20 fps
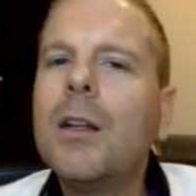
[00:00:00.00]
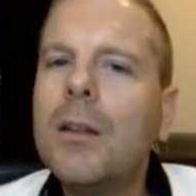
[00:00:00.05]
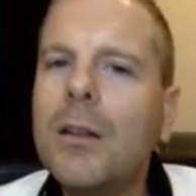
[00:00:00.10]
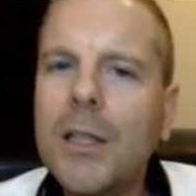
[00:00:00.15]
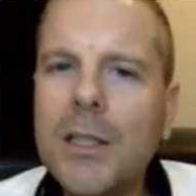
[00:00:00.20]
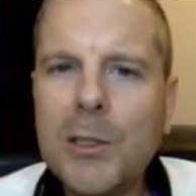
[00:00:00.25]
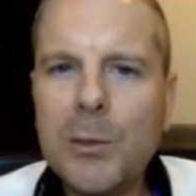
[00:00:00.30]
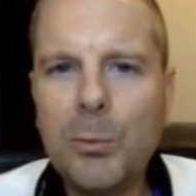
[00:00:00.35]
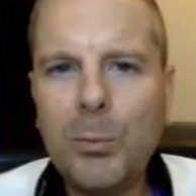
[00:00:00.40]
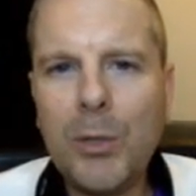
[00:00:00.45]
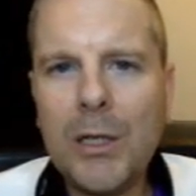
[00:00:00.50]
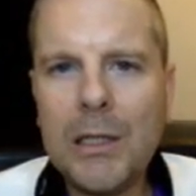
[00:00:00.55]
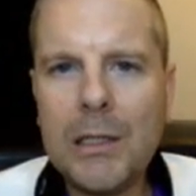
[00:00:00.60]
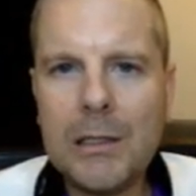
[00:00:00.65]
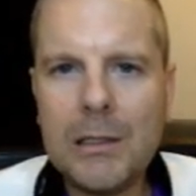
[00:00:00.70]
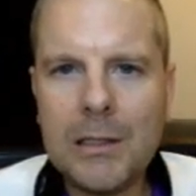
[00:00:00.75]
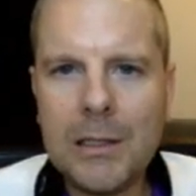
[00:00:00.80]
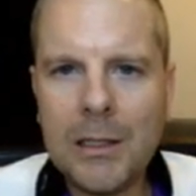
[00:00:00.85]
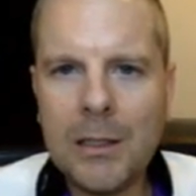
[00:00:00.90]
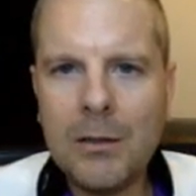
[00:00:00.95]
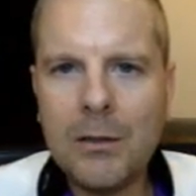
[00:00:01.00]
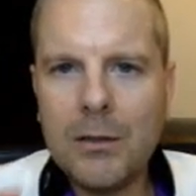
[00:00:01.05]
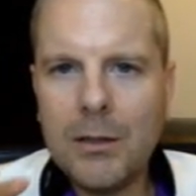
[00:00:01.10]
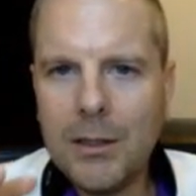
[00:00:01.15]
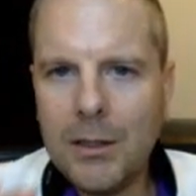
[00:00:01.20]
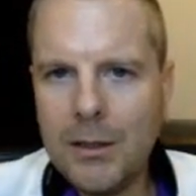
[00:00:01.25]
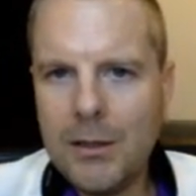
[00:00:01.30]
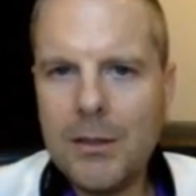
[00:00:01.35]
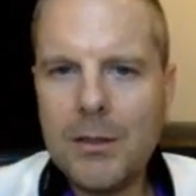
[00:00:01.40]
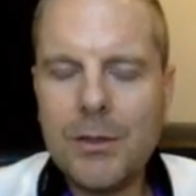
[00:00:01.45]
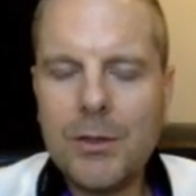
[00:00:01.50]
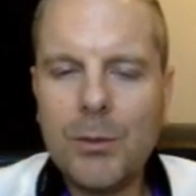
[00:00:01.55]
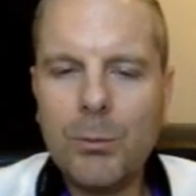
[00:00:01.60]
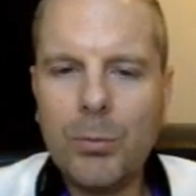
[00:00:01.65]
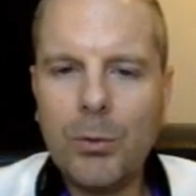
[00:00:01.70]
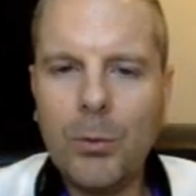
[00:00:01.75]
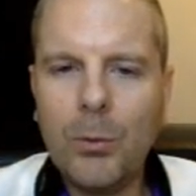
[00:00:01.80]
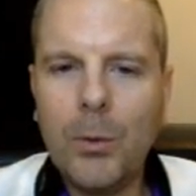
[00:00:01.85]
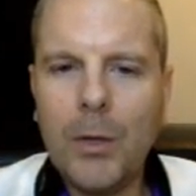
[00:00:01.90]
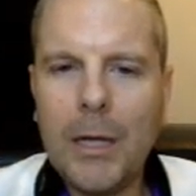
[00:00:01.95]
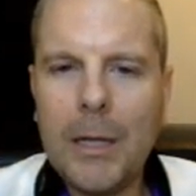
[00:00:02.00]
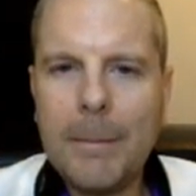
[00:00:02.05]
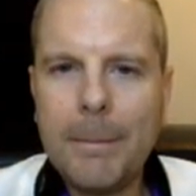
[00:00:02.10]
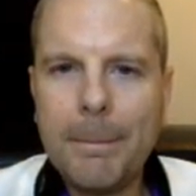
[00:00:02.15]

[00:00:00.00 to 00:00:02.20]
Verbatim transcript: Let's break it down in a simple way.